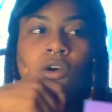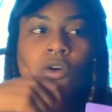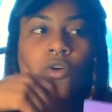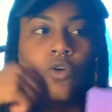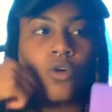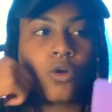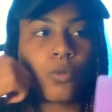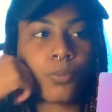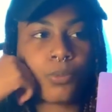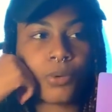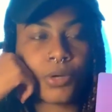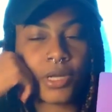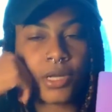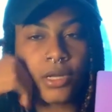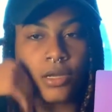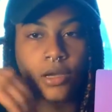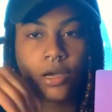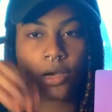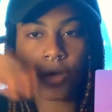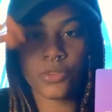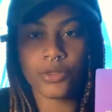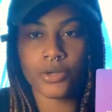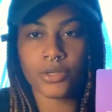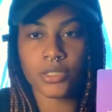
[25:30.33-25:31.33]
or putting
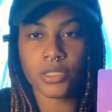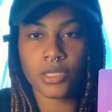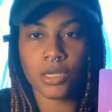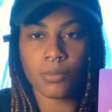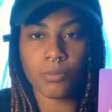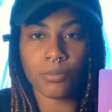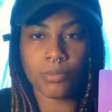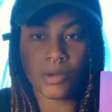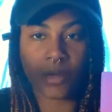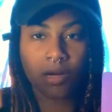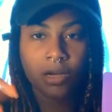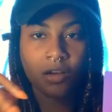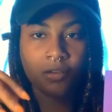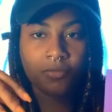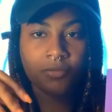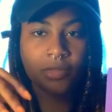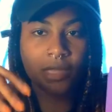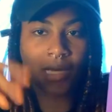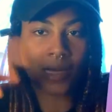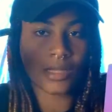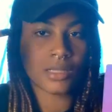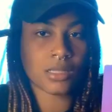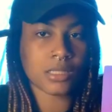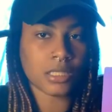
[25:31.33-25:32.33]
others above
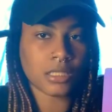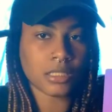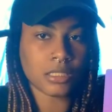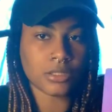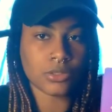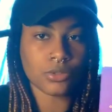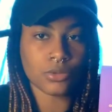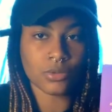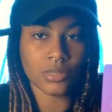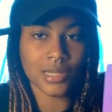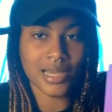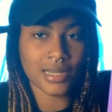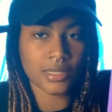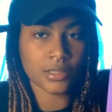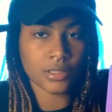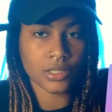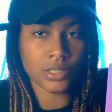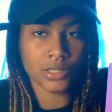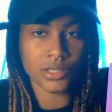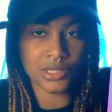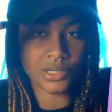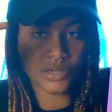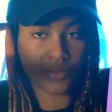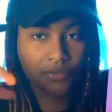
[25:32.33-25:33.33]
that clearly do not
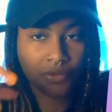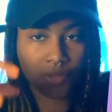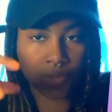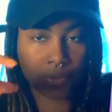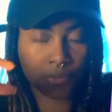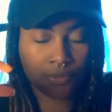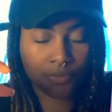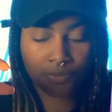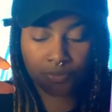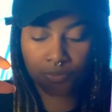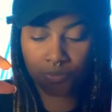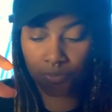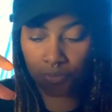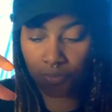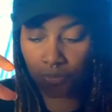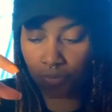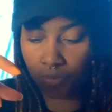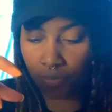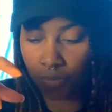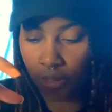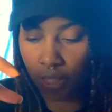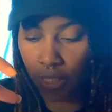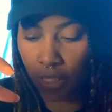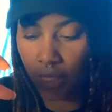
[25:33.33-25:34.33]
deserve you.
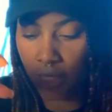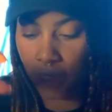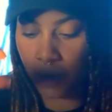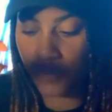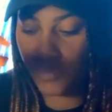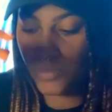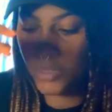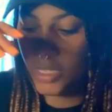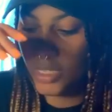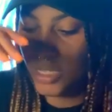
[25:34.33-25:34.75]
Okay.